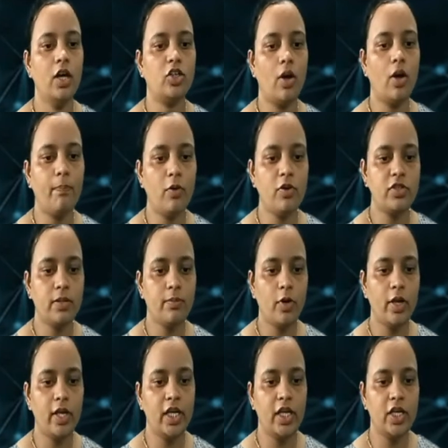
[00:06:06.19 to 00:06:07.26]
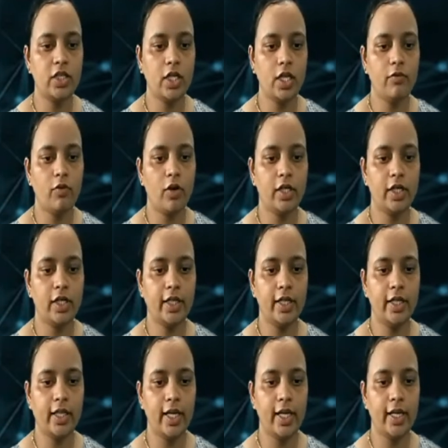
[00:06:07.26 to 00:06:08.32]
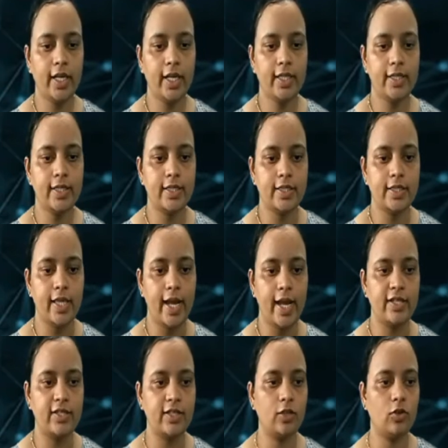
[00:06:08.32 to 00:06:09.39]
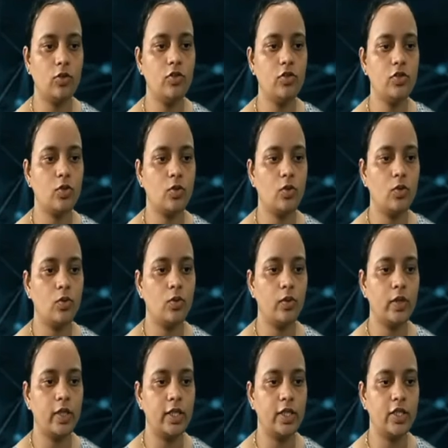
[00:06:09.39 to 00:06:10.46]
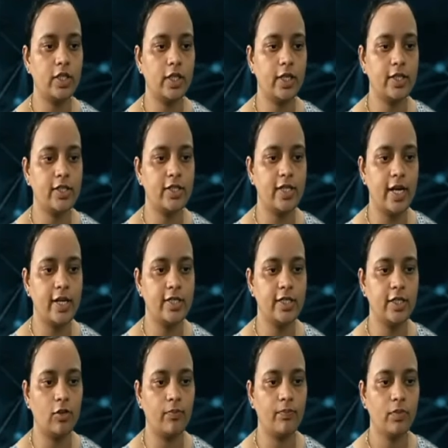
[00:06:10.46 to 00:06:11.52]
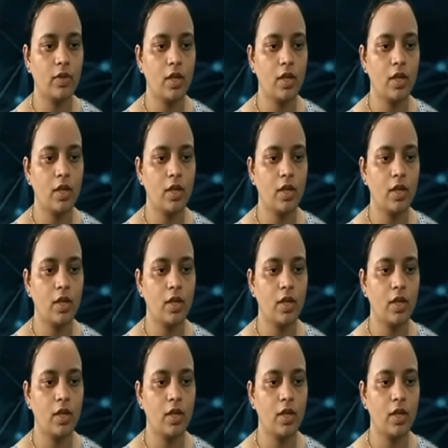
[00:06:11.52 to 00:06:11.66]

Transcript: Topmost symbol initially what it containing? Z0. So initially it's Z0.